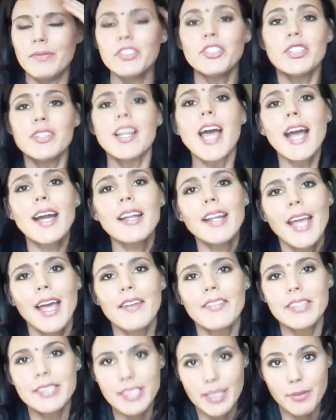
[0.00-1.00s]
You're not gonna
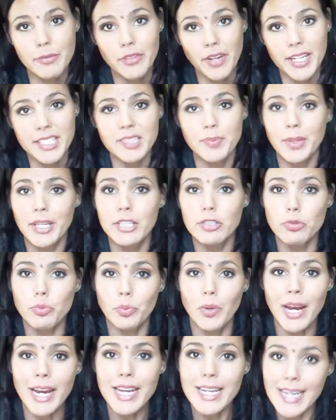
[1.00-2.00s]
have the same friends because
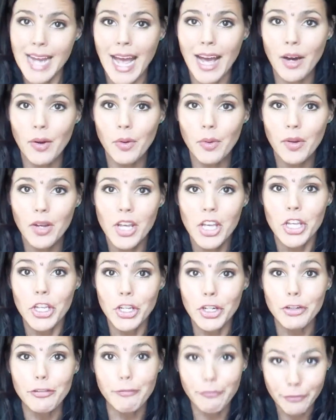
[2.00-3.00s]
right now,
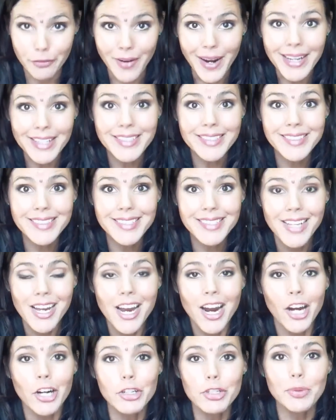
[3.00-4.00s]
your friends
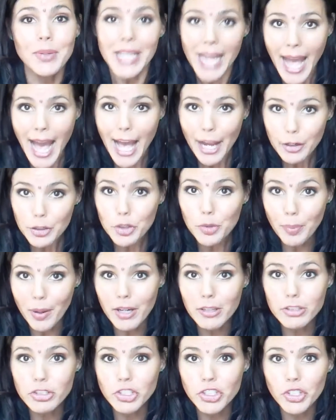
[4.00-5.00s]
are doing
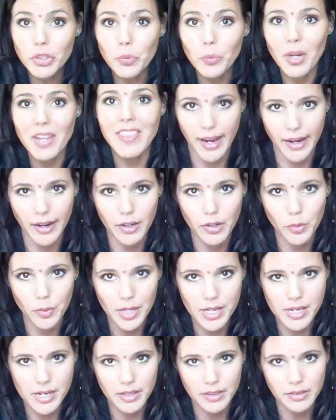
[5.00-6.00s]
acupuncture with
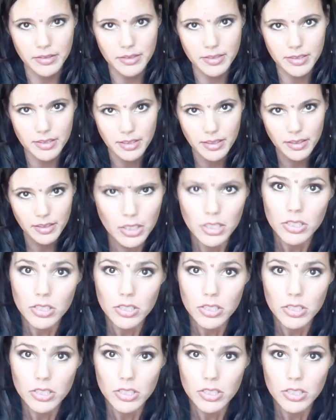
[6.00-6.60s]
heroin needles.